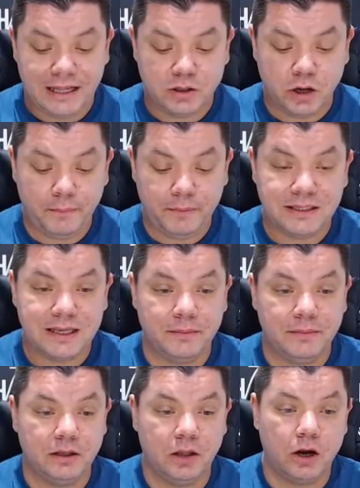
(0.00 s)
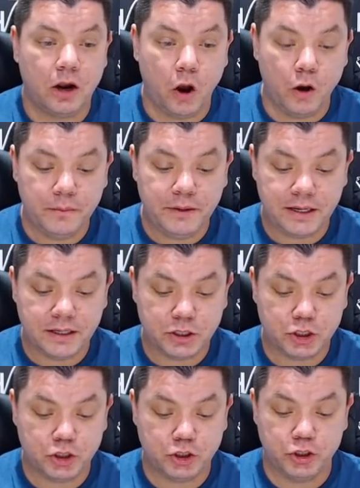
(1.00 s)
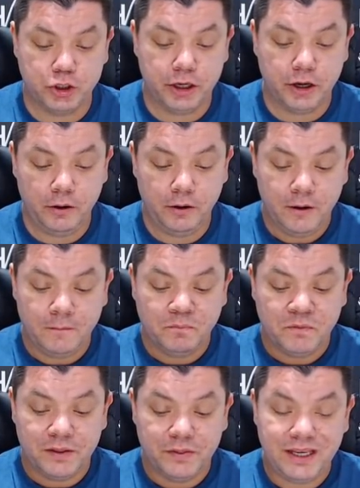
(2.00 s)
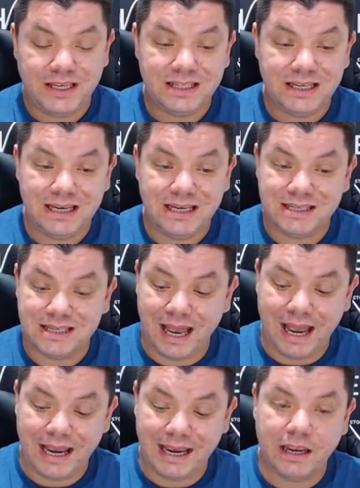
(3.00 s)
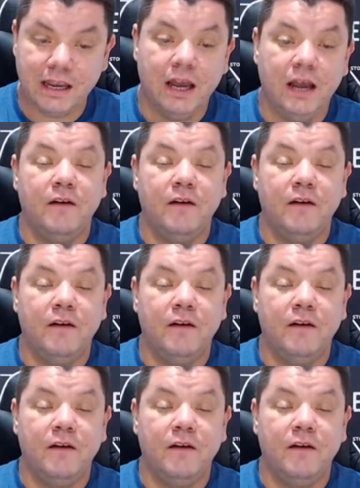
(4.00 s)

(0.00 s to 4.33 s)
and type in something like OBS Studio. This is a